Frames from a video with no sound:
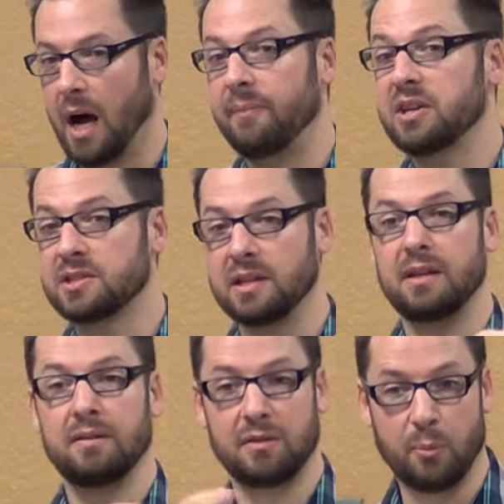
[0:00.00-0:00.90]

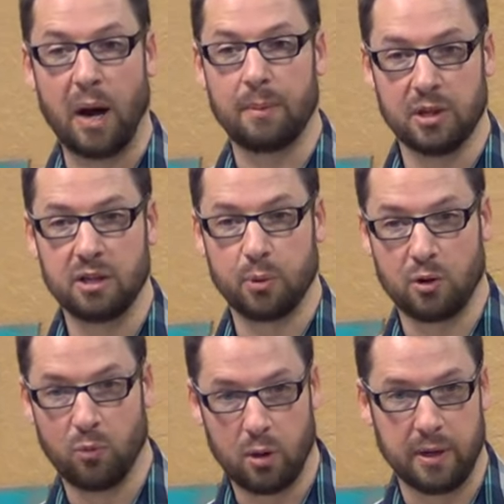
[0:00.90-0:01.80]
Obviously, the Bible and the
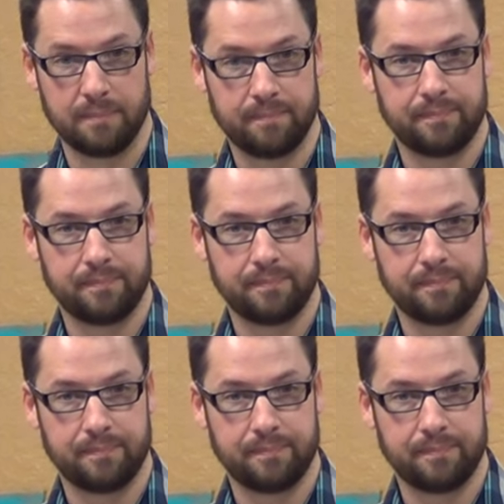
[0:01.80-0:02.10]
Book of Mormon.